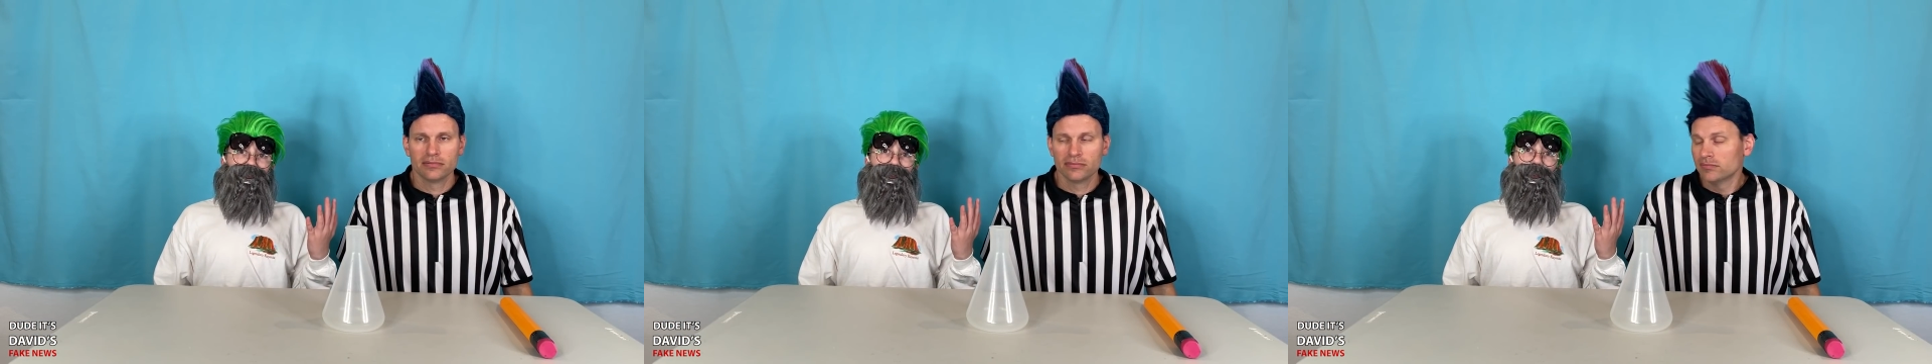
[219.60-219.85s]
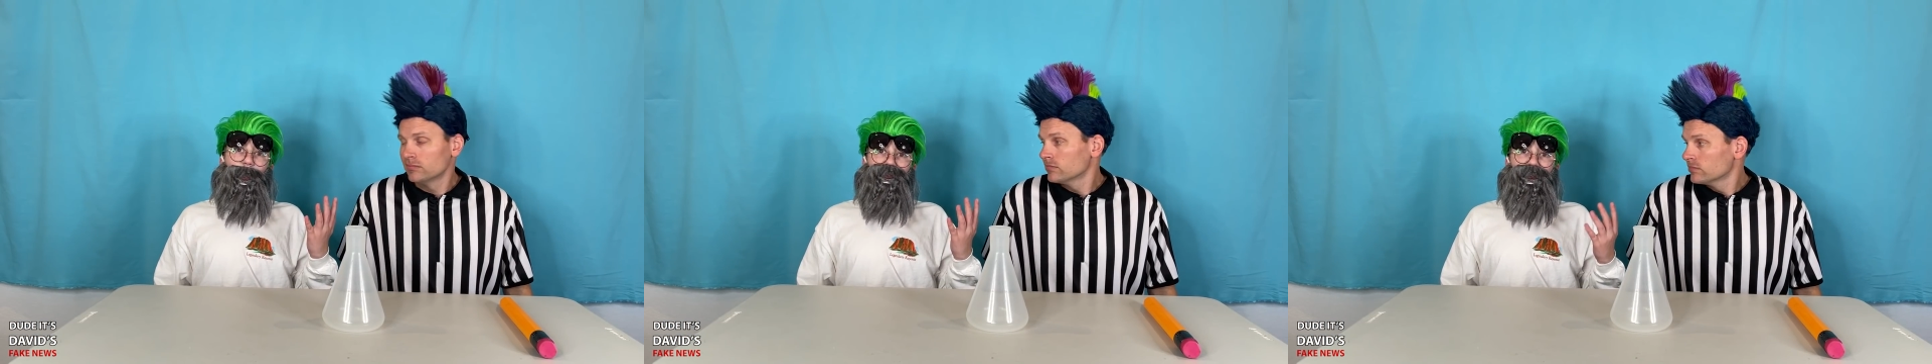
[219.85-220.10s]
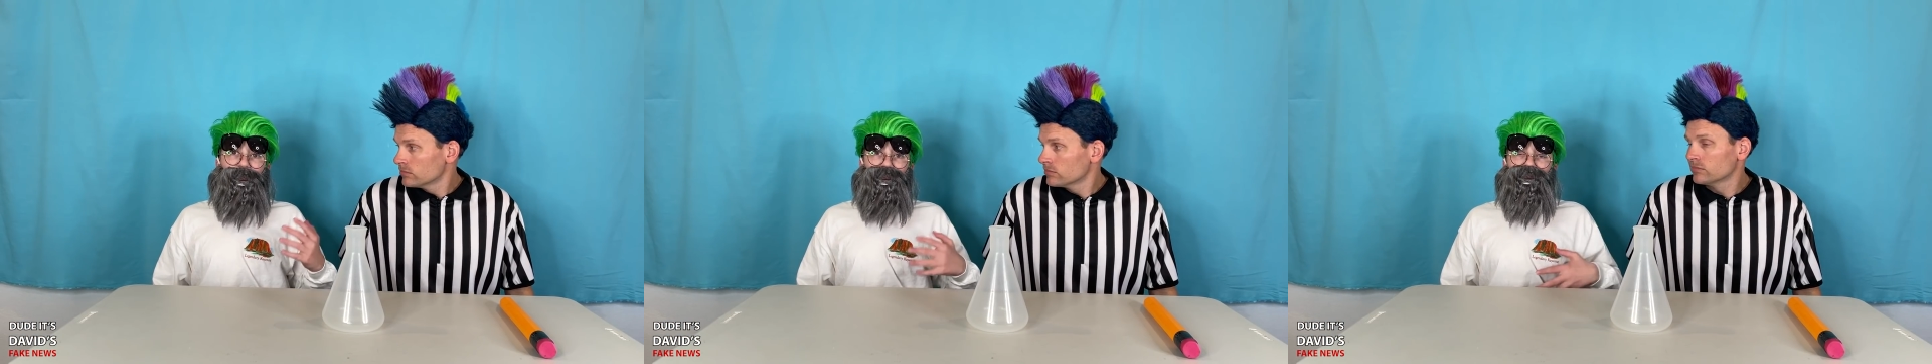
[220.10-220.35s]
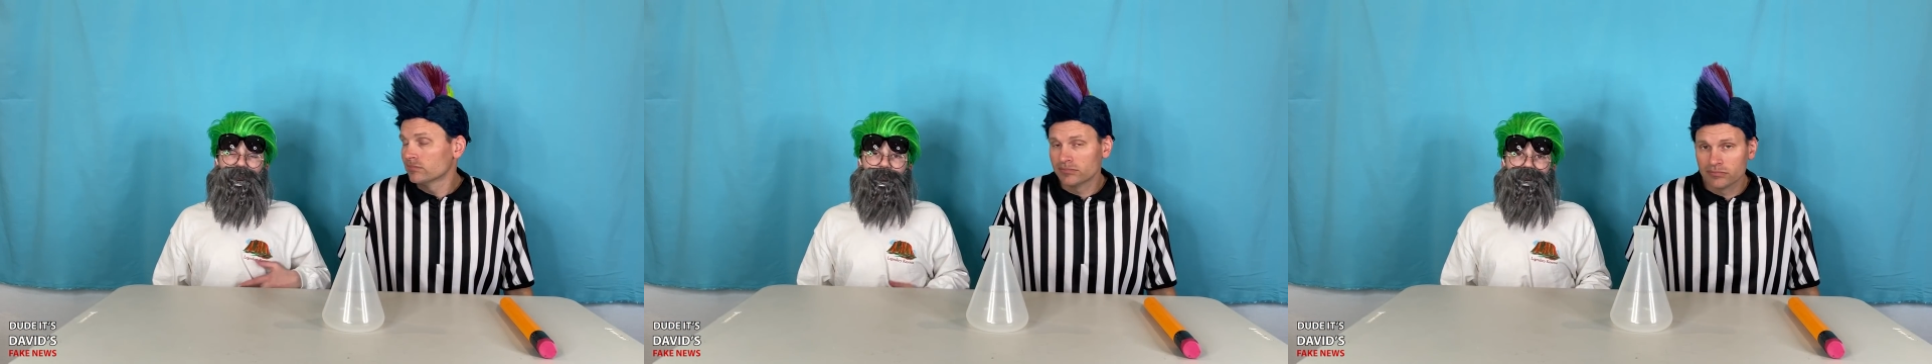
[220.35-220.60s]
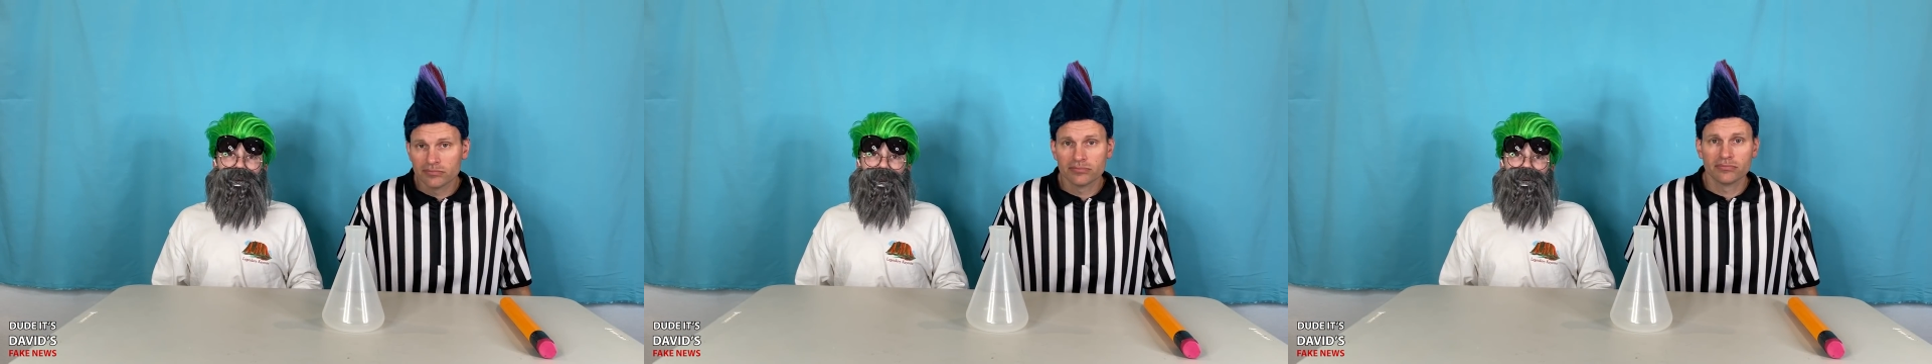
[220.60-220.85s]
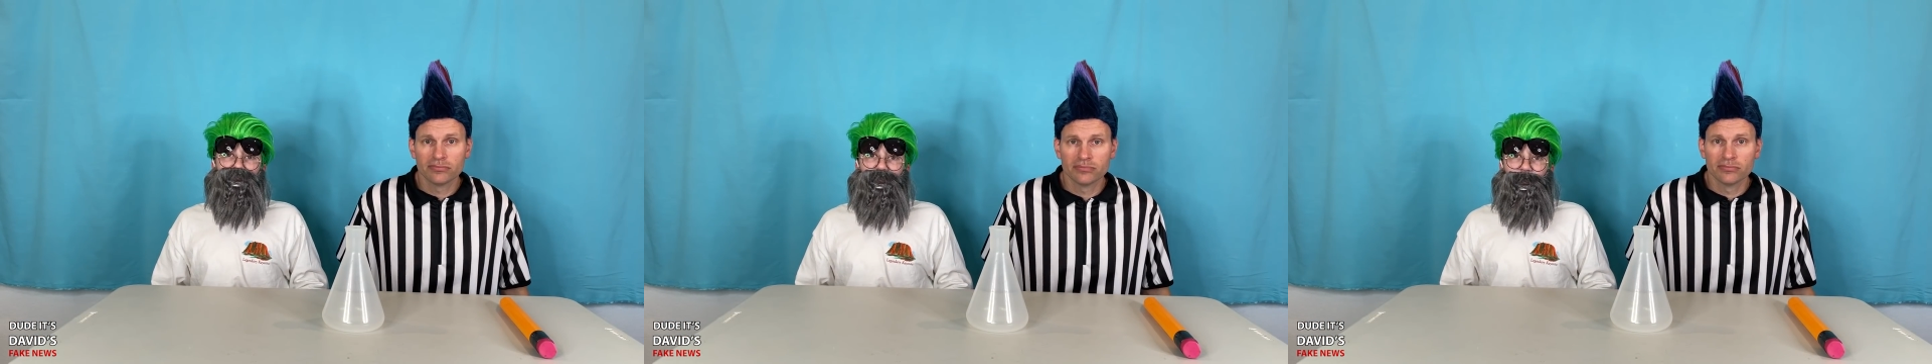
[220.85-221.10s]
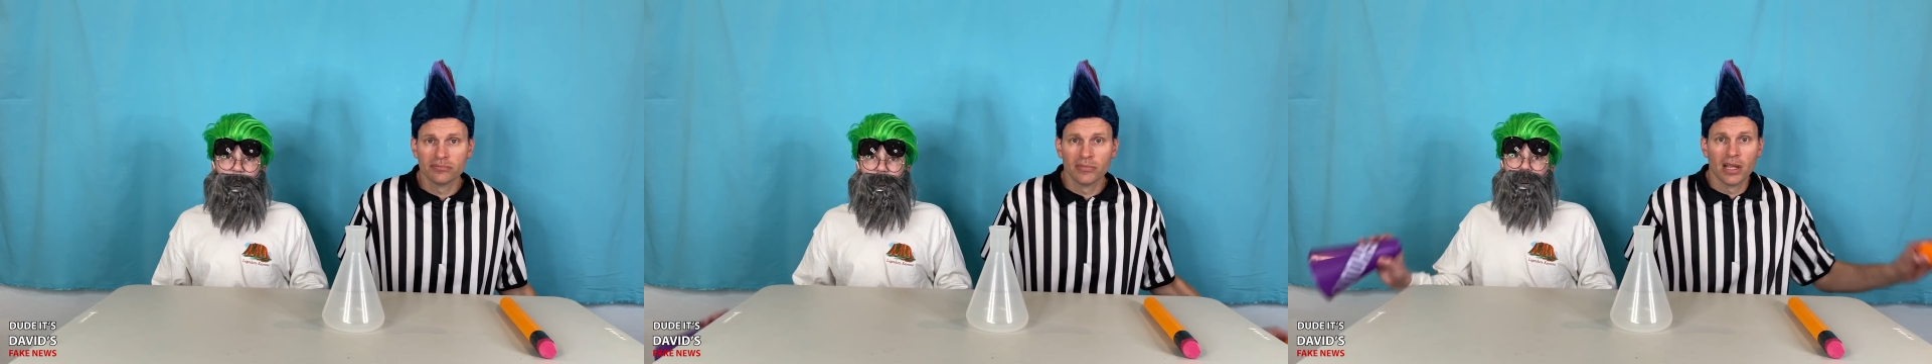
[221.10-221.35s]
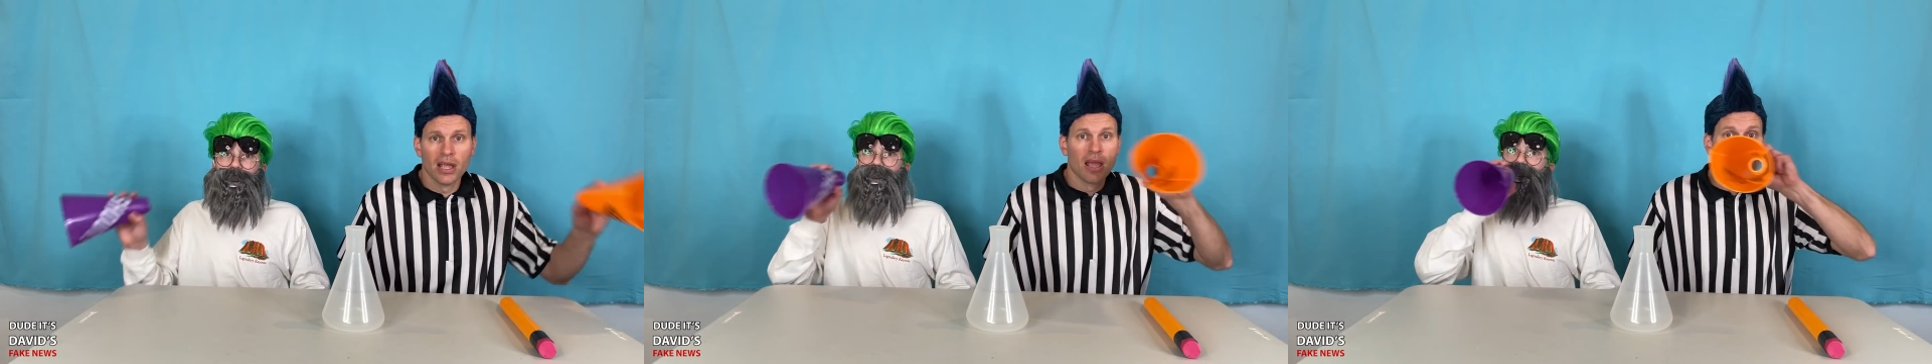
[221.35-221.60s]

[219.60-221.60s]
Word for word: for watching our fake news today.